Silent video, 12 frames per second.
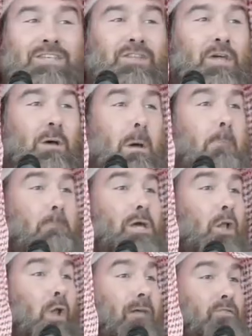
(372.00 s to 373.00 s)
it's in the
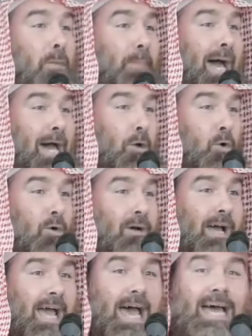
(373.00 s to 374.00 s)
middle of the battle
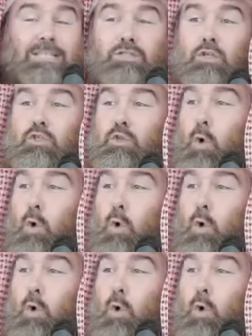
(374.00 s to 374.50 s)
as the